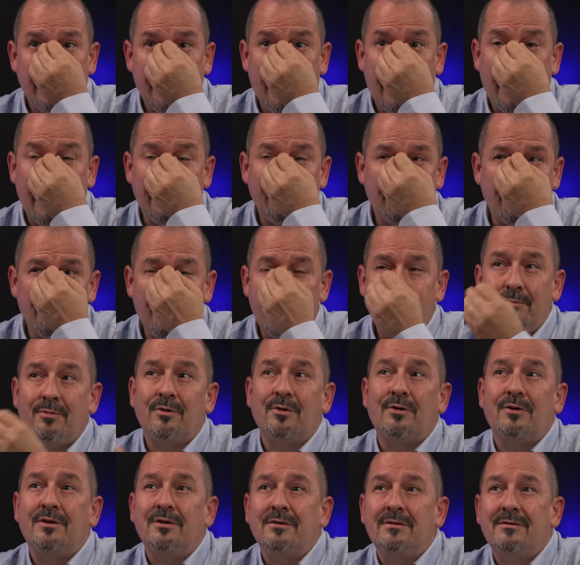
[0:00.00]
I
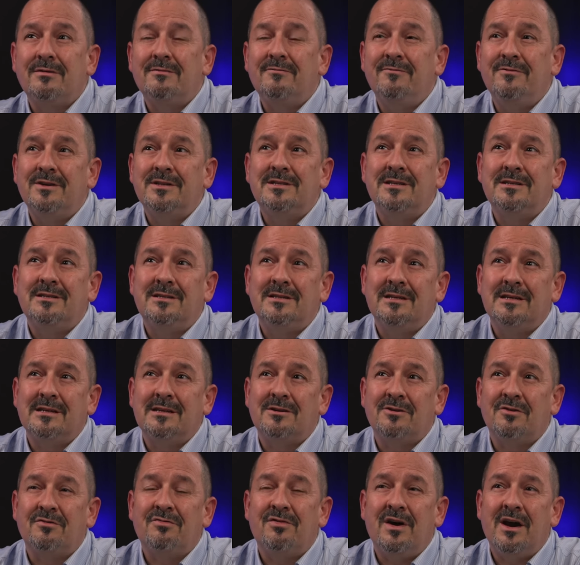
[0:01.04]
remember visiting
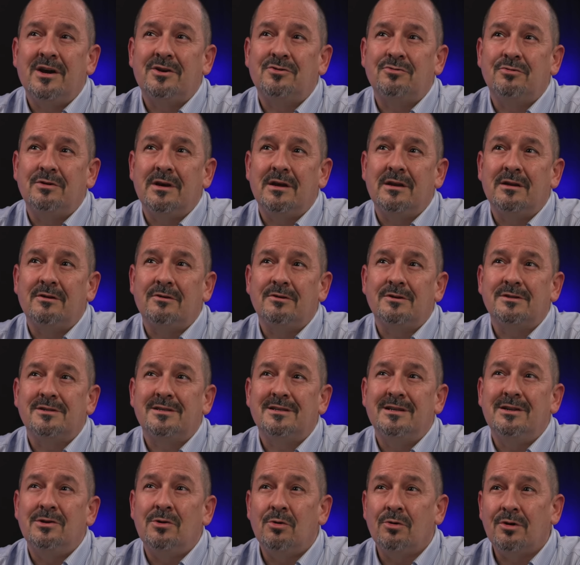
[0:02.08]
their factory and there is a
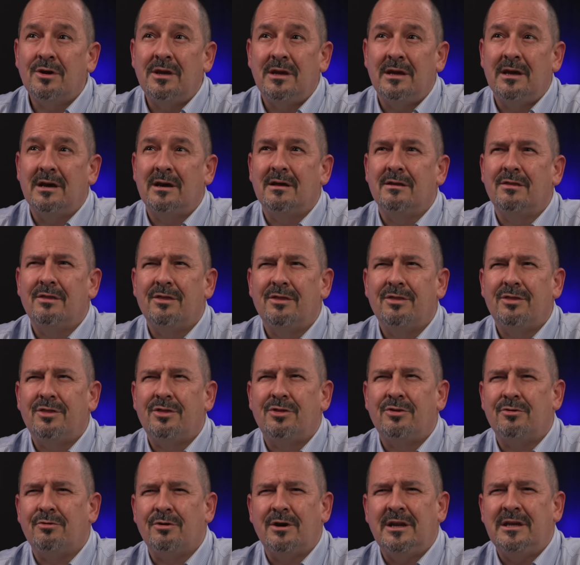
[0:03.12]
Nokia
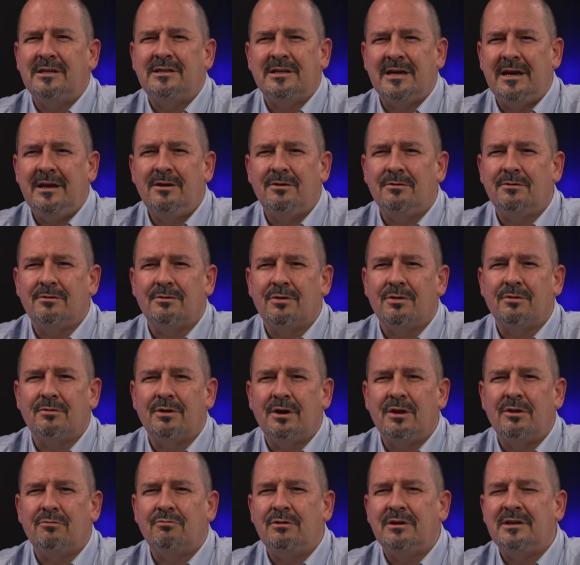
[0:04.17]
3010 or
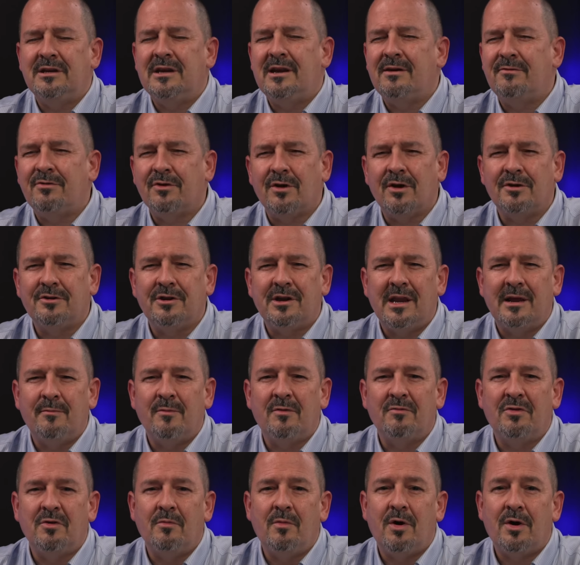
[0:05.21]
3310, I forgot the name
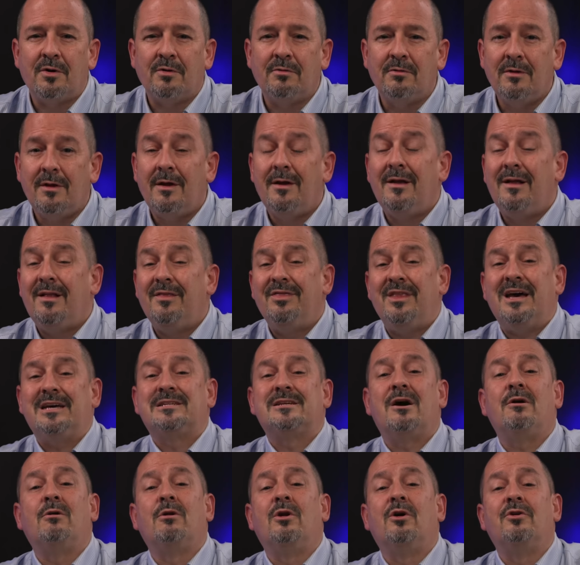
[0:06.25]
of the model. That's
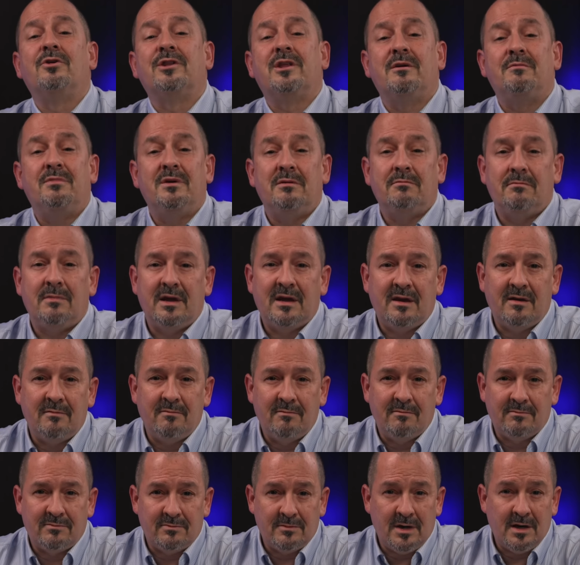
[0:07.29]
how long they've been
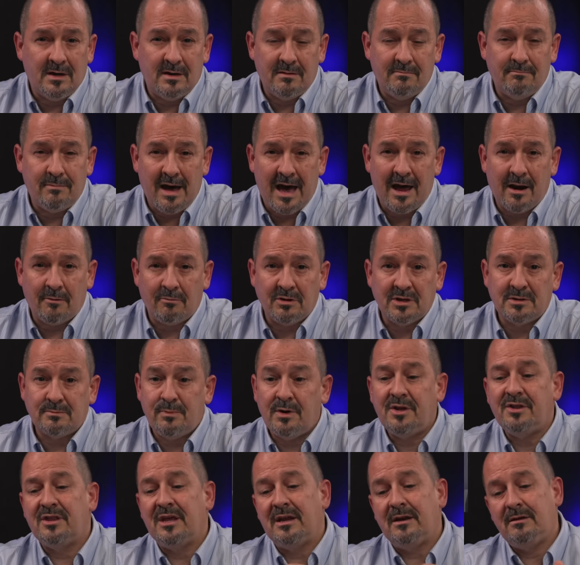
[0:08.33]
making uh, batteries.
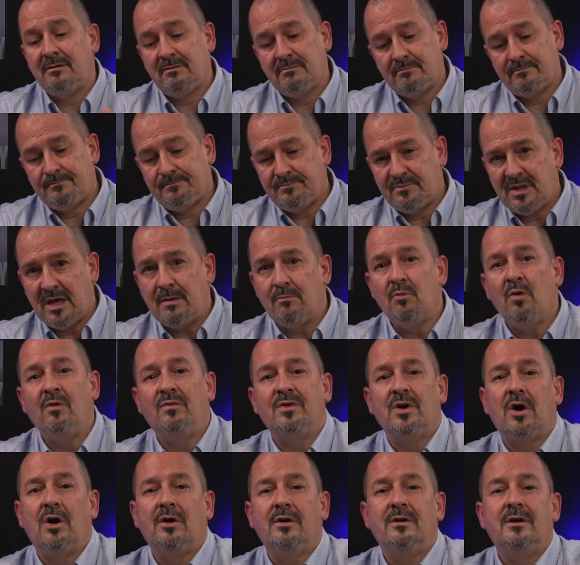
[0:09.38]
But then they
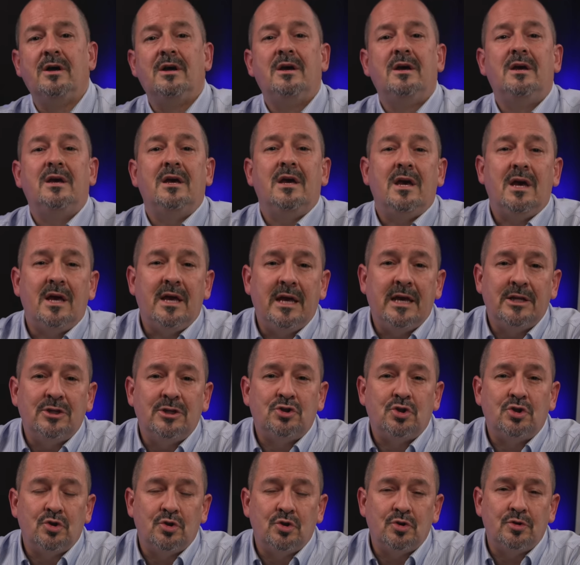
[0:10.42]
moved on
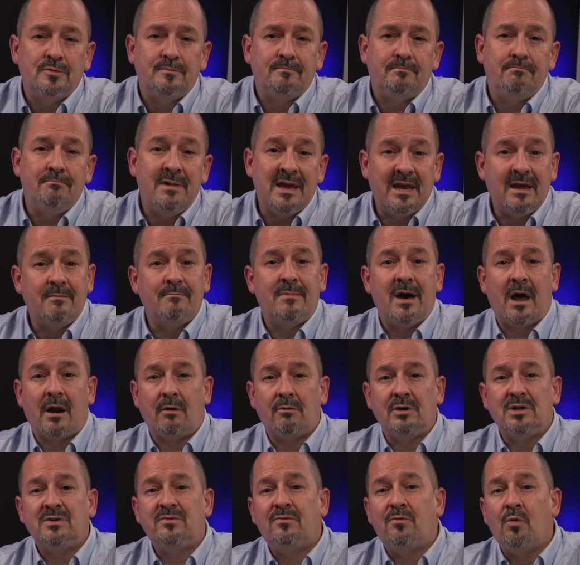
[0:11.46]
into making
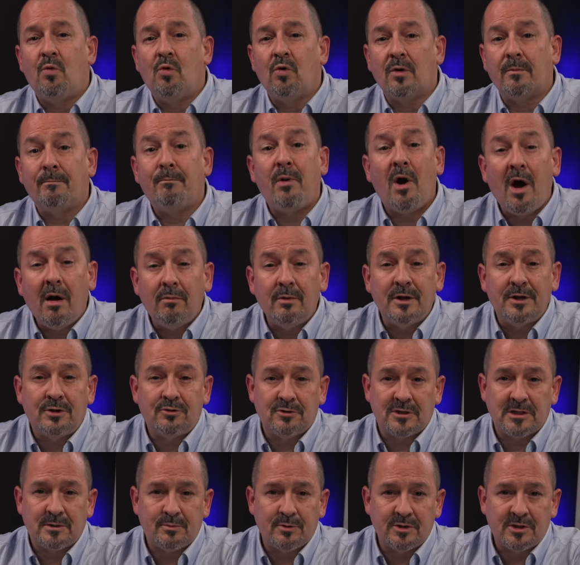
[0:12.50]
batteries for public
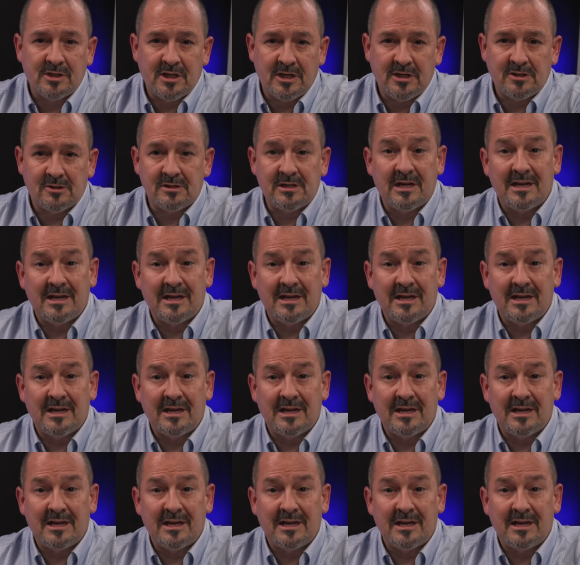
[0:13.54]
transportation.